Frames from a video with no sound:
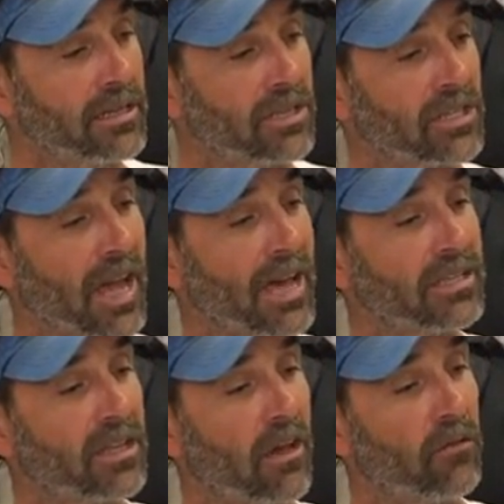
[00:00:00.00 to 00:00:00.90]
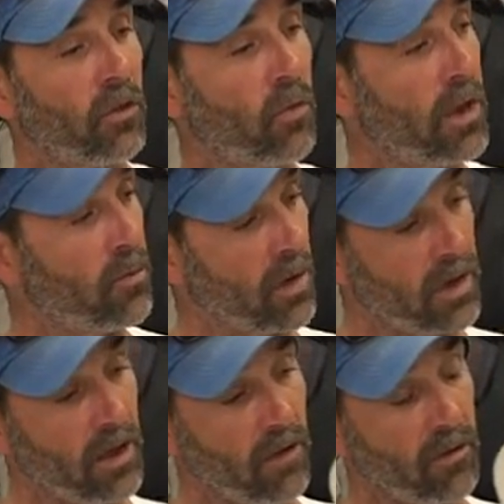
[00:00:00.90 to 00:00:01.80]
the size of the wind
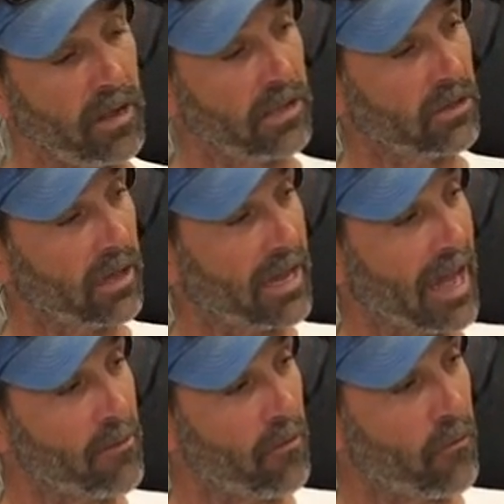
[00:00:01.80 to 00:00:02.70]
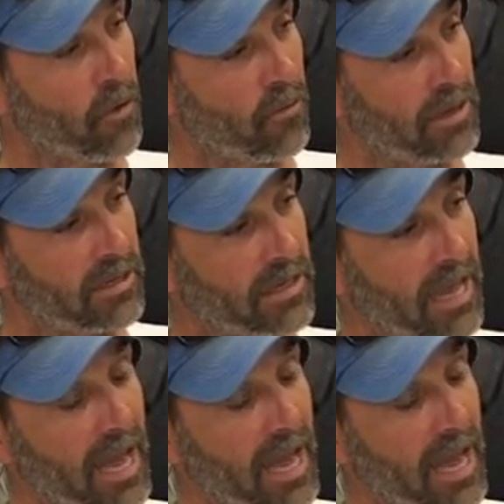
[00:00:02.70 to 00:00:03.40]
window. So the kite, before it reaches the